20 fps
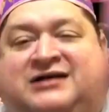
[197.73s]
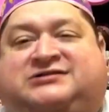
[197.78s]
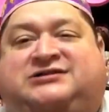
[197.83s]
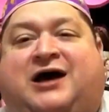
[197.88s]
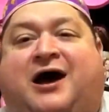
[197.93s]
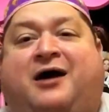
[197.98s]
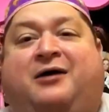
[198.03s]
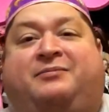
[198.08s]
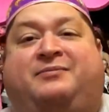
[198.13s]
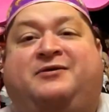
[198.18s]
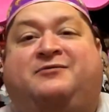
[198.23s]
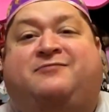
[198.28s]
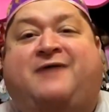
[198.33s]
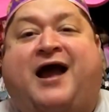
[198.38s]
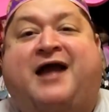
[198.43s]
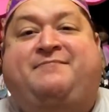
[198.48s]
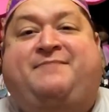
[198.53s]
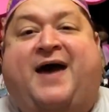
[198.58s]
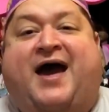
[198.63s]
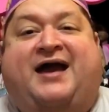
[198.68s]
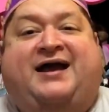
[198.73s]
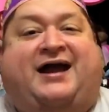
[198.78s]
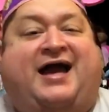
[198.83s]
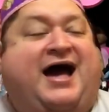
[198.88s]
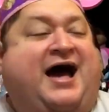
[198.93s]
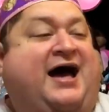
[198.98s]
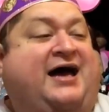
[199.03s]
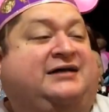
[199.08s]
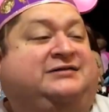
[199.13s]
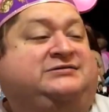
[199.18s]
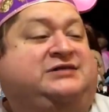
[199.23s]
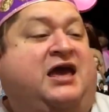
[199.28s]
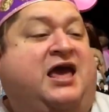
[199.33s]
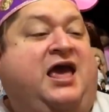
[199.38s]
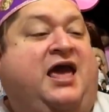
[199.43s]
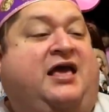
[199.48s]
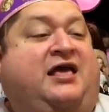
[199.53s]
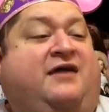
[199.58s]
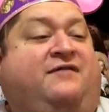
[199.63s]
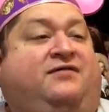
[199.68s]
So so I'll be right back, guys,
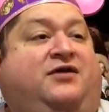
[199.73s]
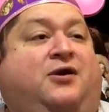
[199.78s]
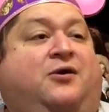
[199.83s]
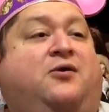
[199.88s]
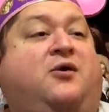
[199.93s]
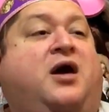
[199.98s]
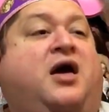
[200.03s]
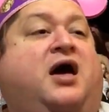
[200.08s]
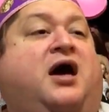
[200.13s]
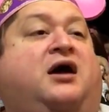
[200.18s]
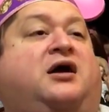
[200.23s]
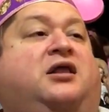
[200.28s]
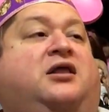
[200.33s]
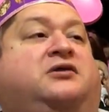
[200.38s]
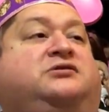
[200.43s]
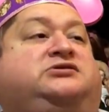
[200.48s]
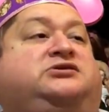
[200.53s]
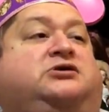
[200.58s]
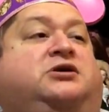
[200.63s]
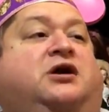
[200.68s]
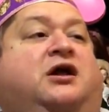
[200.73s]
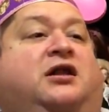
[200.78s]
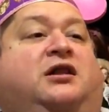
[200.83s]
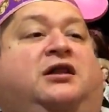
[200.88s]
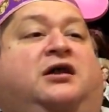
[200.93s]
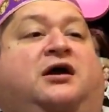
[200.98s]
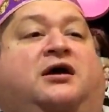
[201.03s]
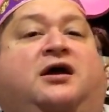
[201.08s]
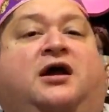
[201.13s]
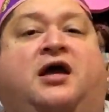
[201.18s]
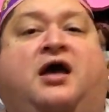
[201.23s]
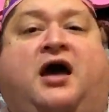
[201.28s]
and give you a closer look